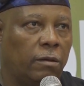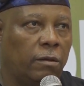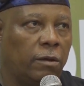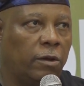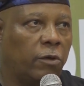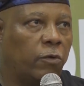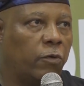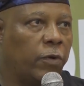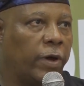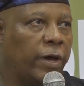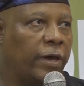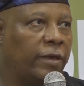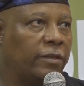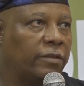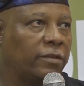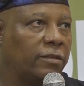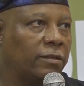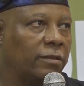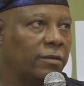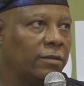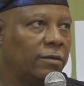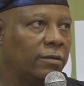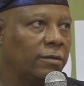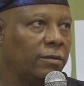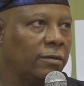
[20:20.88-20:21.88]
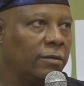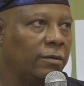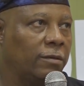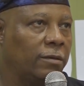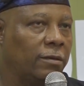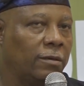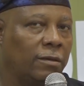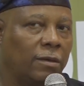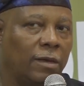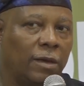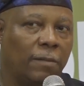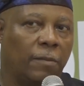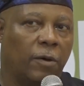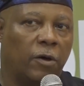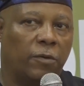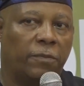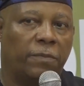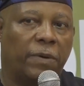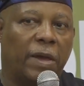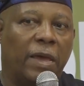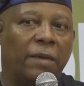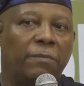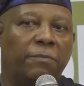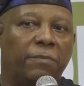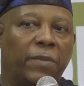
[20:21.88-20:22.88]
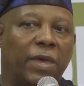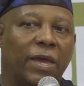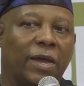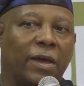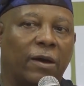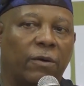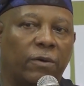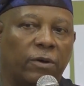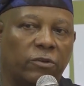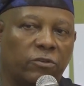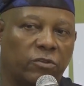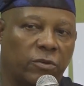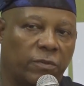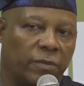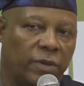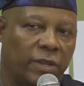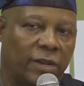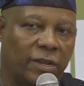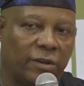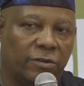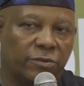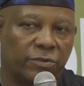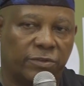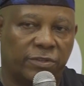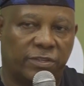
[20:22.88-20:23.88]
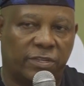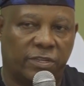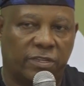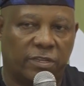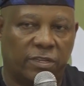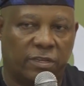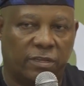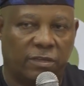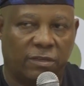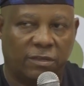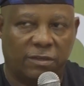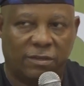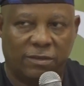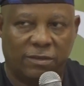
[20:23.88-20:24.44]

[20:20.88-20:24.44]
requires about 5 megawatts of electricity